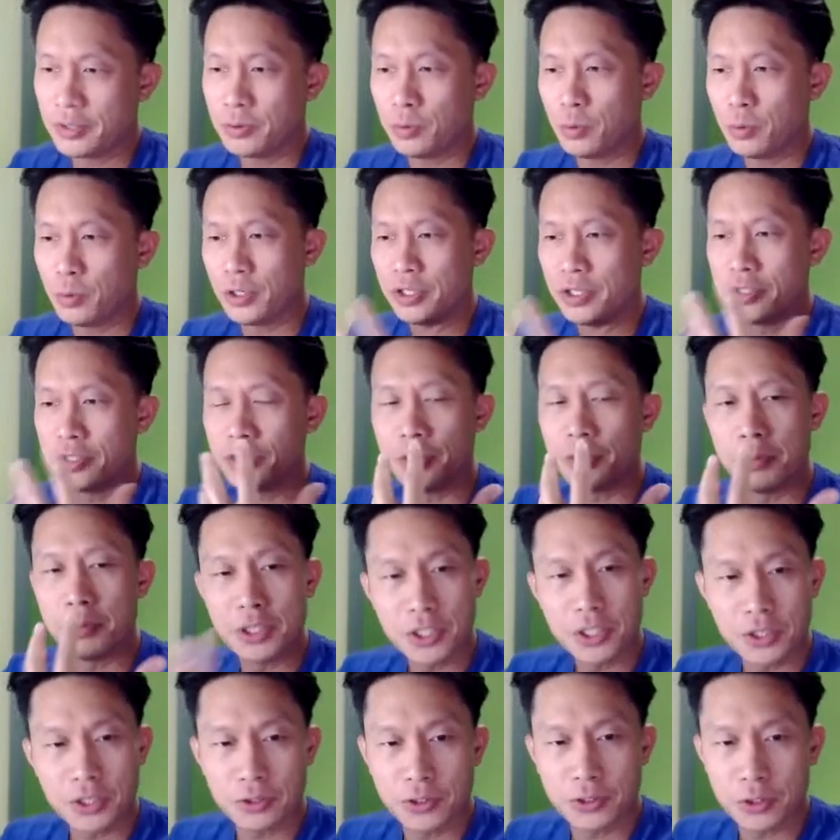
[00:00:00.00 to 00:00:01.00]
One is the
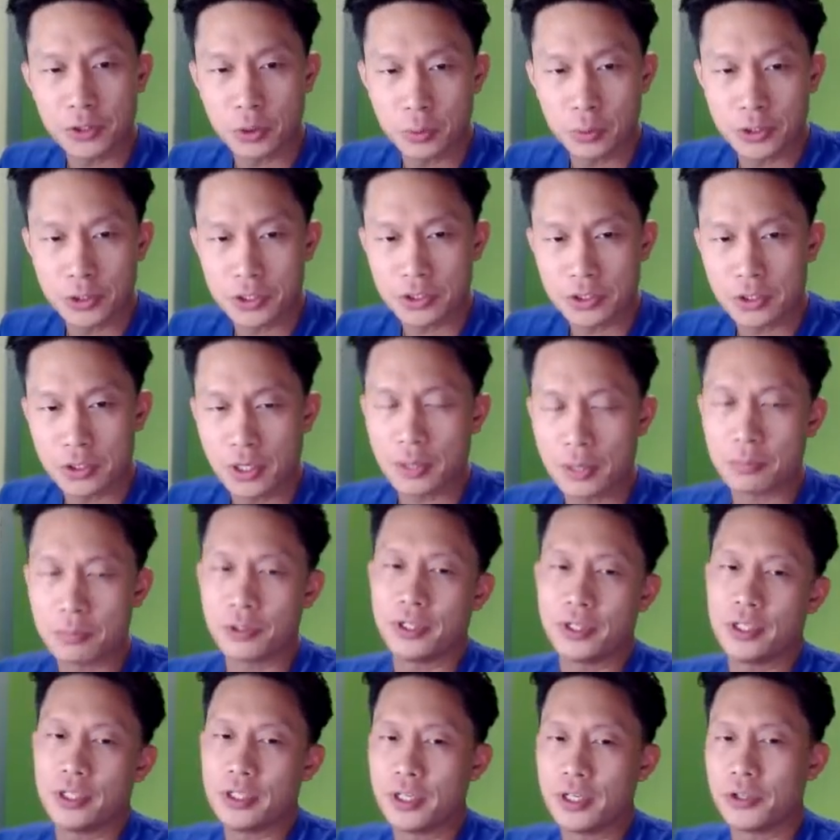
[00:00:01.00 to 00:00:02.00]
Material Widgets Library,
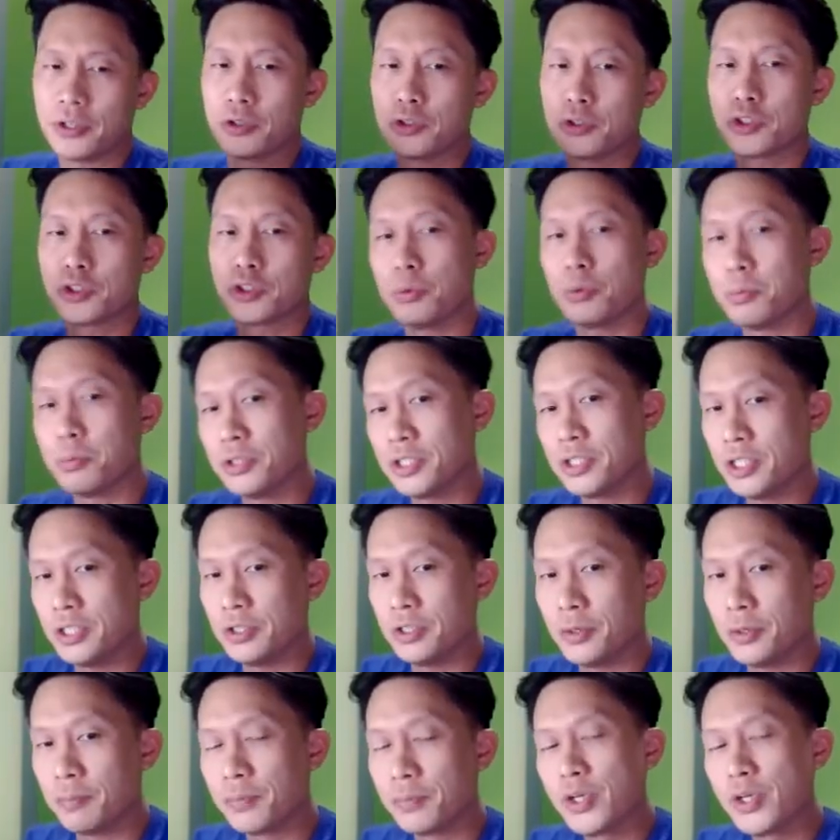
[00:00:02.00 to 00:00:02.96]
and the other is Cupertino.